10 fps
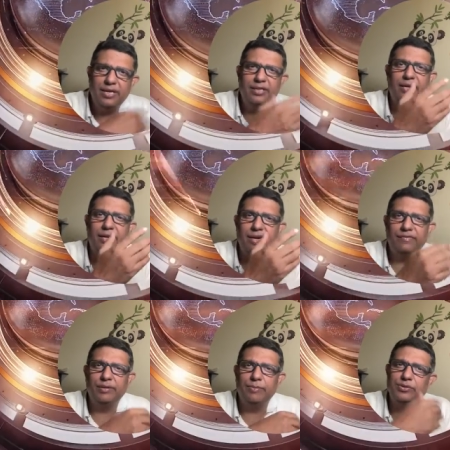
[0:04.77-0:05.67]
anything and
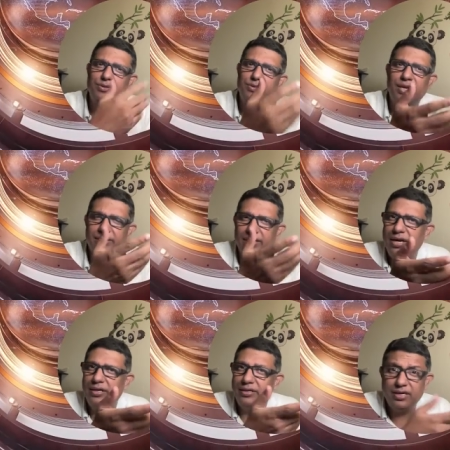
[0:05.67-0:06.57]
everything about society,
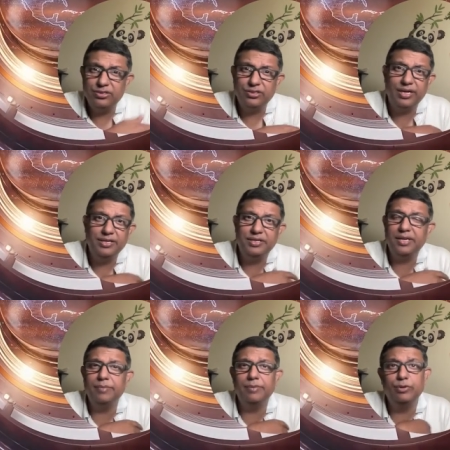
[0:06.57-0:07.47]
art, culture,
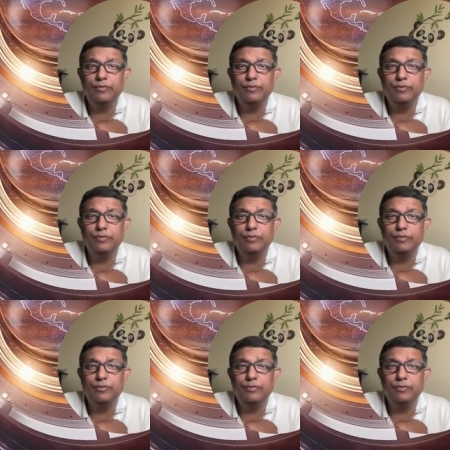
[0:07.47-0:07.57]
entertainment,